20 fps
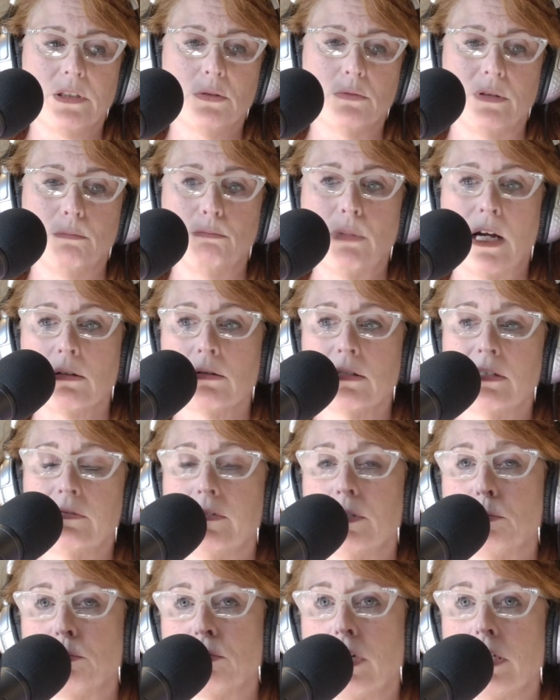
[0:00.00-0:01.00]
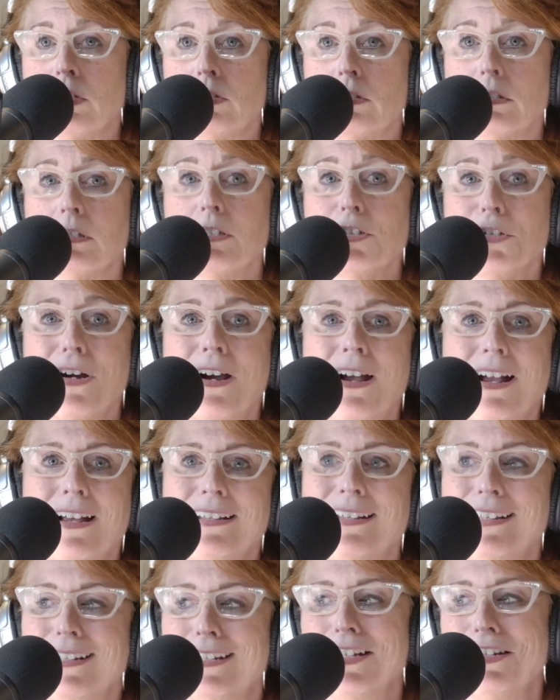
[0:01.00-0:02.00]
between bouts of depression and
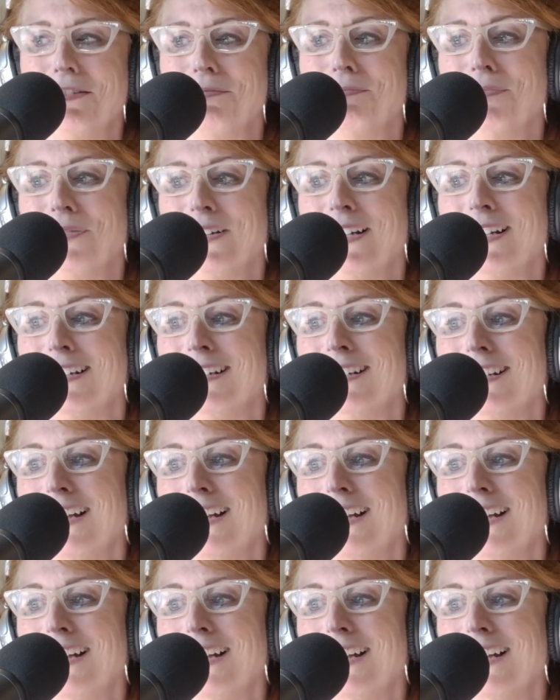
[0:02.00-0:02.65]
crying, but